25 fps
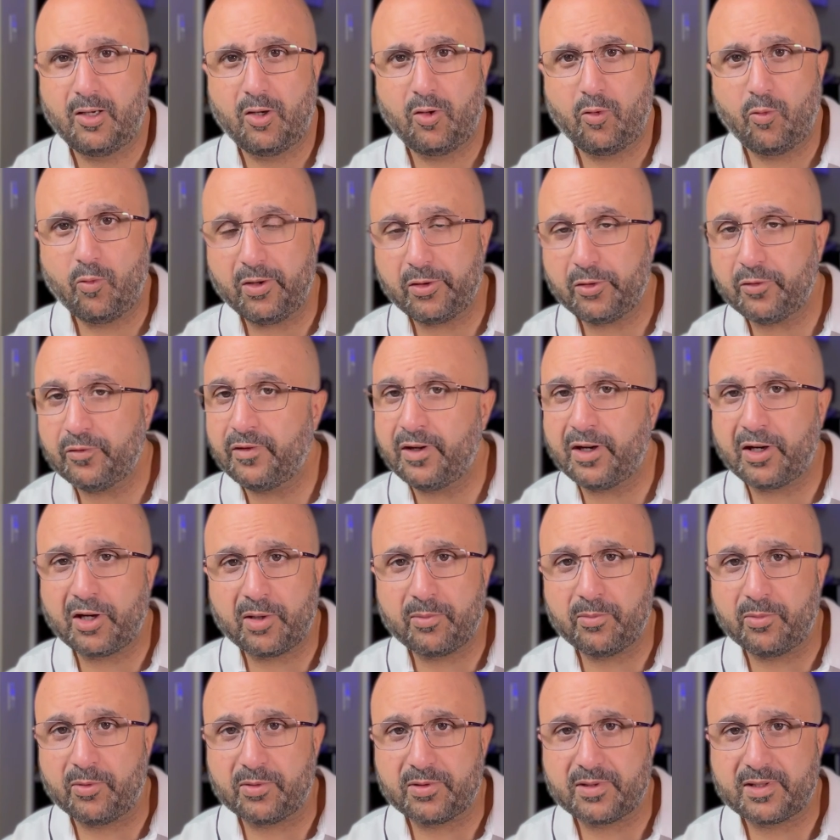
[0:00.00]
What are
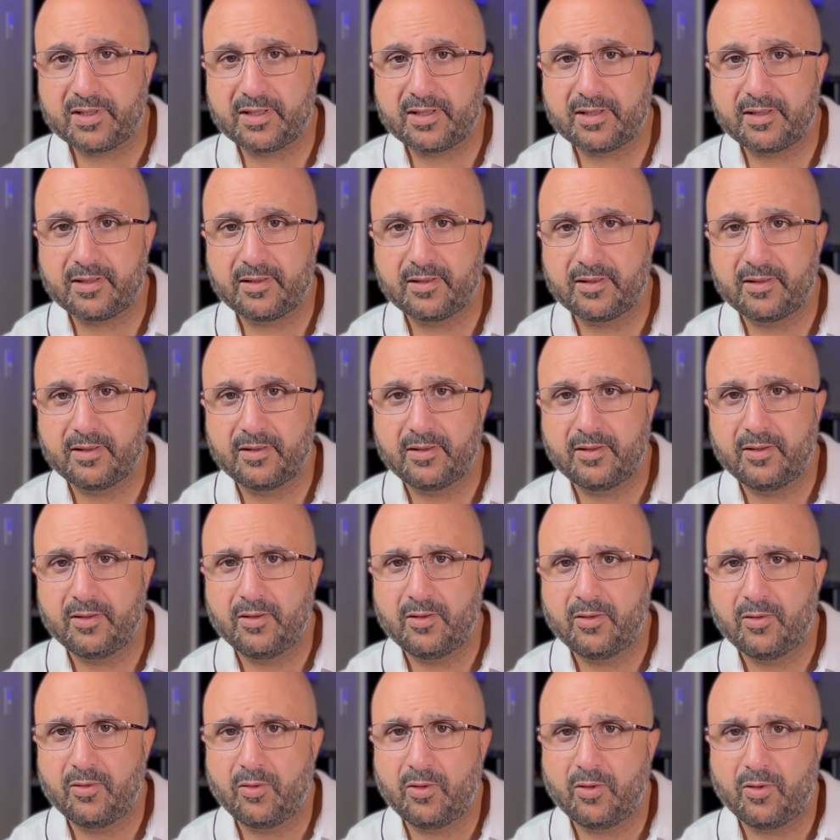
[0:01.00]
variables?
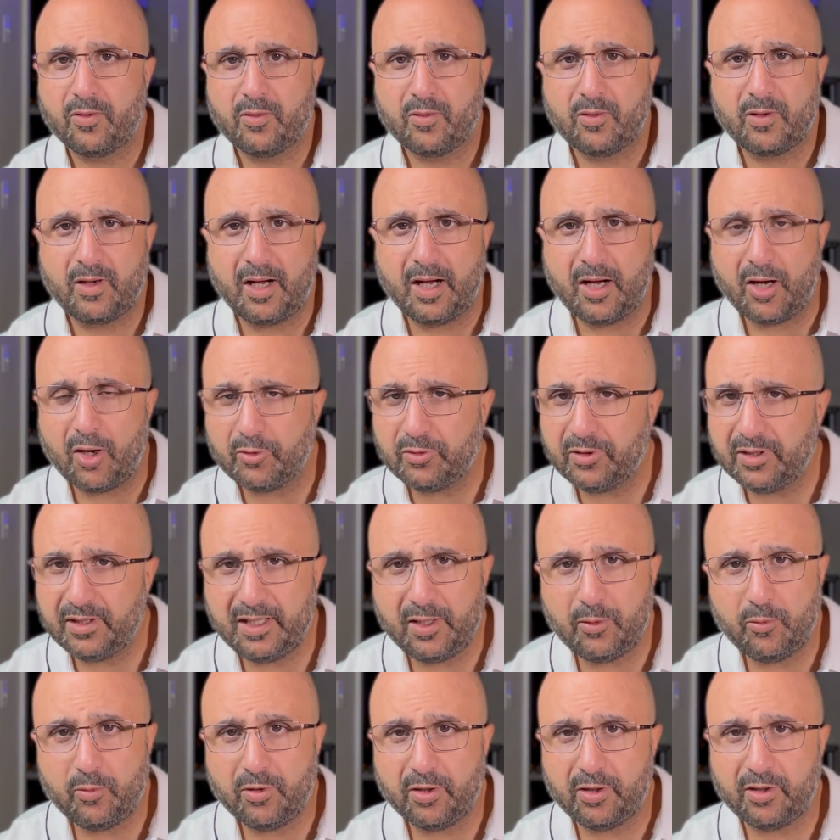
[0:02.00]
How did they
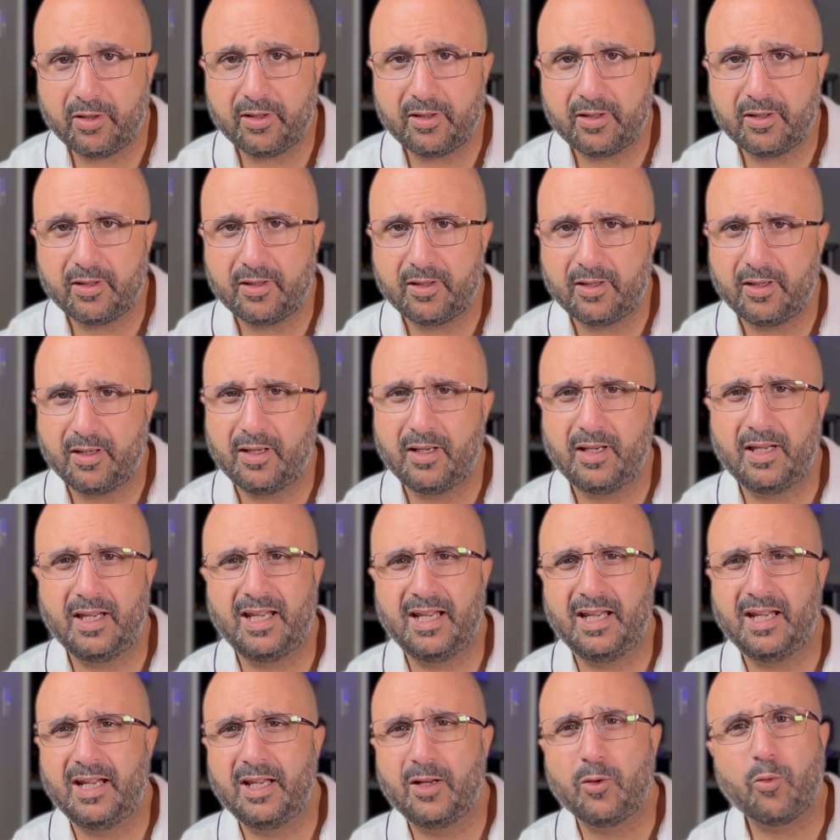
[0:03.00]
work
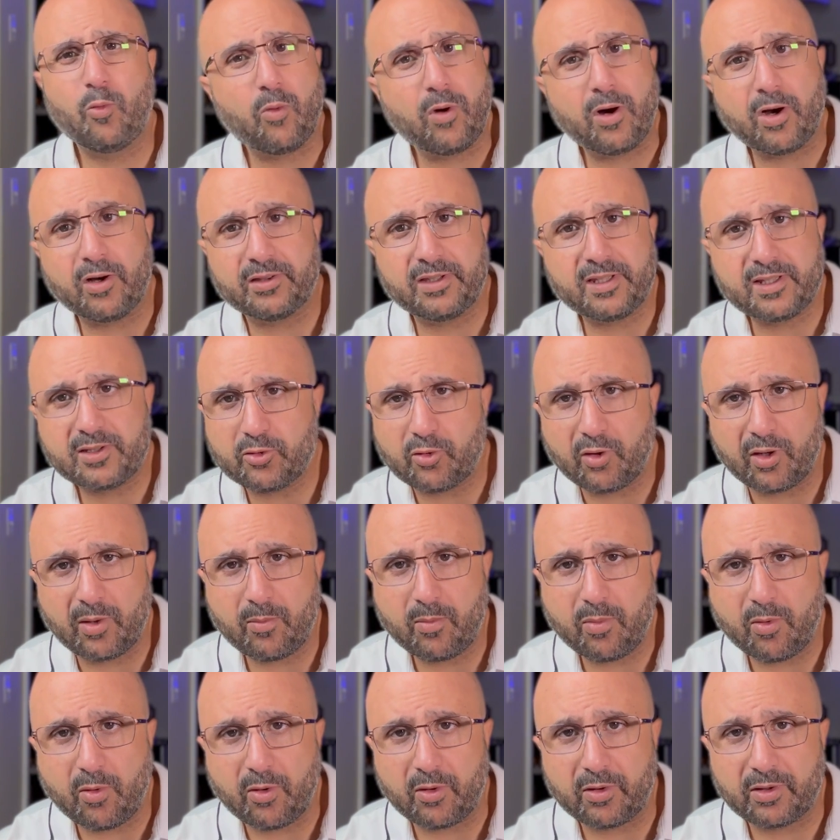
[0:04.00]
and why are they so
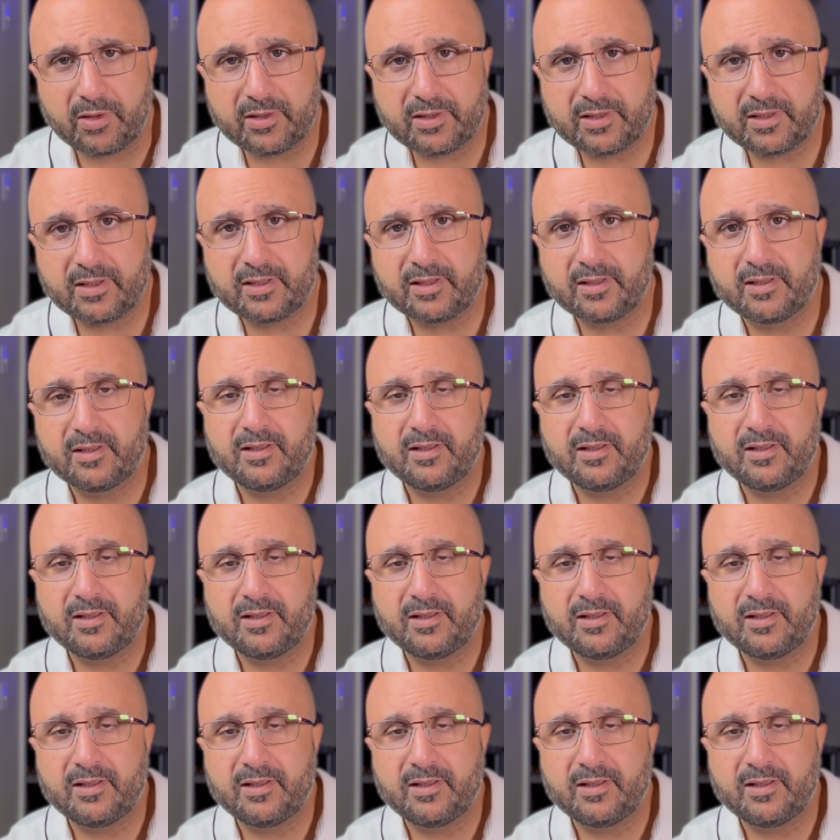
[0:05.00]
important?